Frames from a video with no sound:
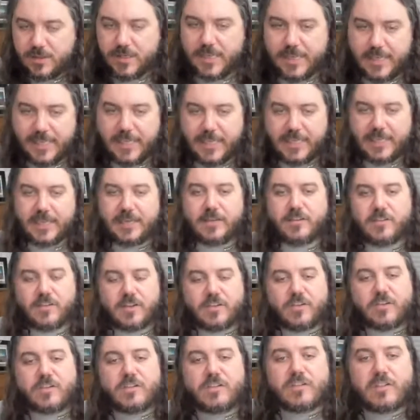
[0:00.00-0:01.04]
it is
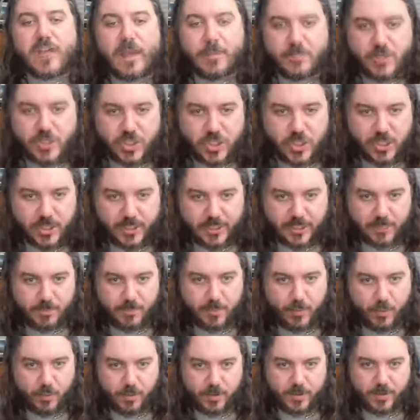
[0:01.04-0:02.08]
exceptionally
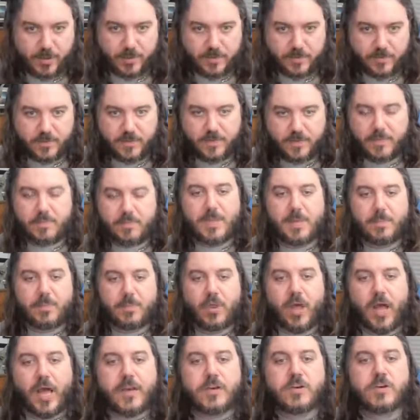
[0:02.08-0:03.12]
important that
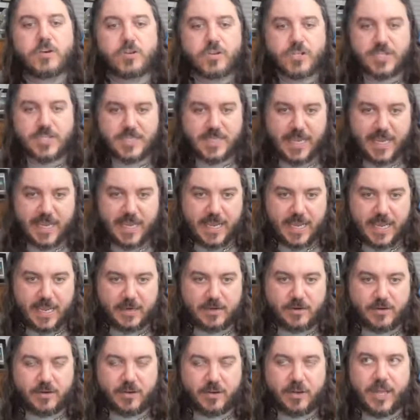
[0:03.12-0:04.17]
people
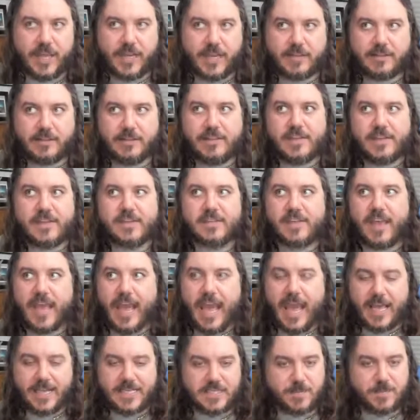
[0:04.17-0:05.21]
understand, like, these
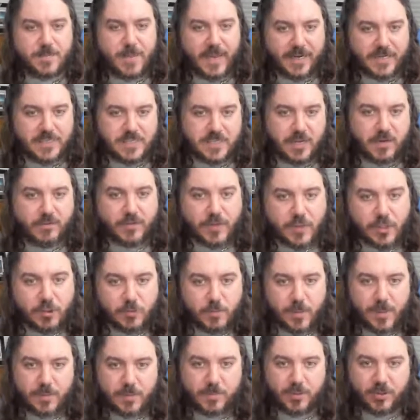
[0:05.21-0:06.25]
aspects of
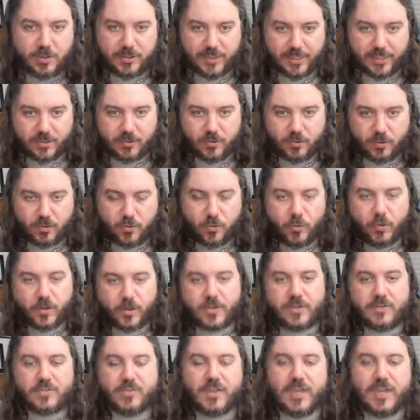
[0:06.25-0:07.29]
human political
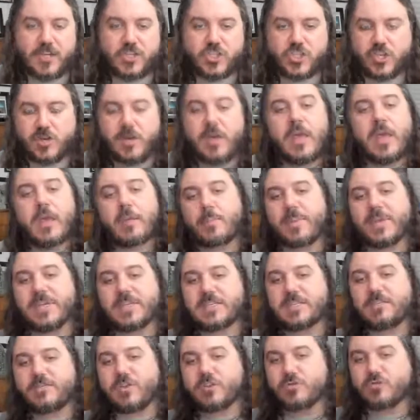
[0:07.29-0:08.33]
organization,
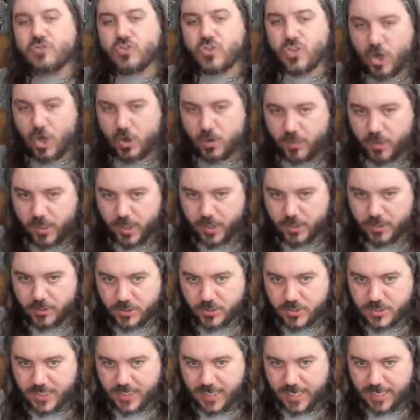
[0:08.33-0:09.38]
because if you don't
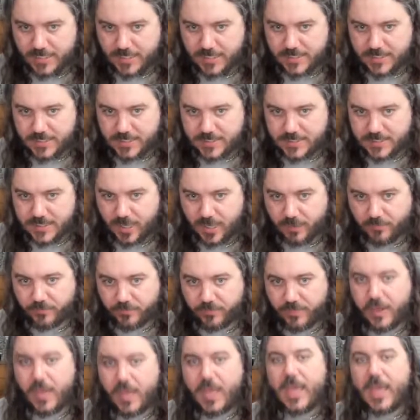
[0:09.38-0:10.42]
understand this stuff,